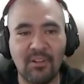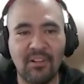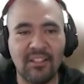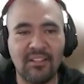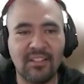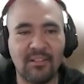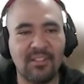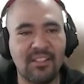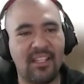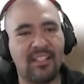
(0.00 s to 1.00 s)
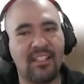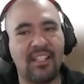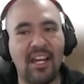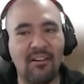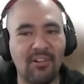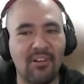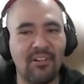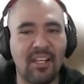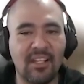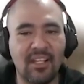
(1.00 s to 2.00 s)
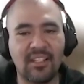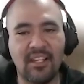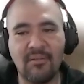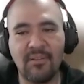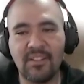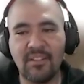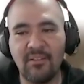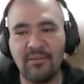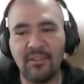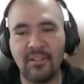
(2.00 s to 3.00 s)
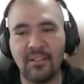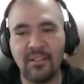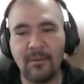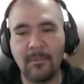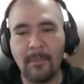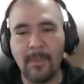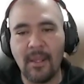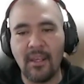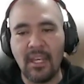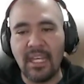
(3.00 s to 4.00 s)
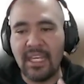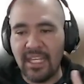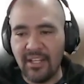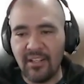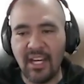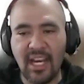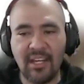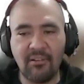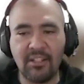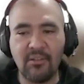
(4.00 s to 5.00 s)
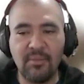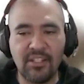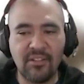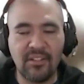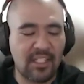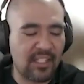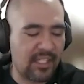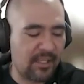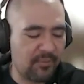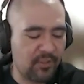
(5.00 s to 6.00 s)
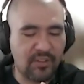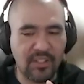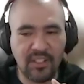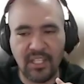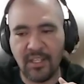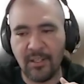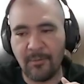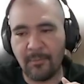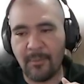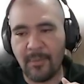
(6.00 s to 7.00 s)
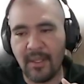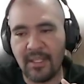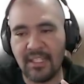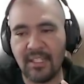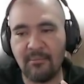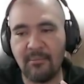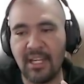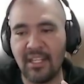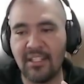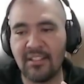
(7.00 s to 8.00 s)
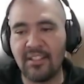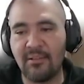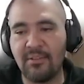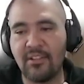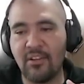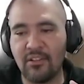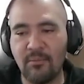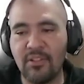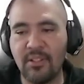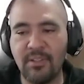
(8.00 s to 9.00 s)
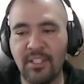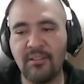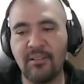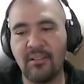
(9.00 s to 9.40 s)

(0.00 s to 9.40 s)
provider service like Cloud Run and that kind of stuff. Here, I want to mention that I am using the managed service Cosmos DB.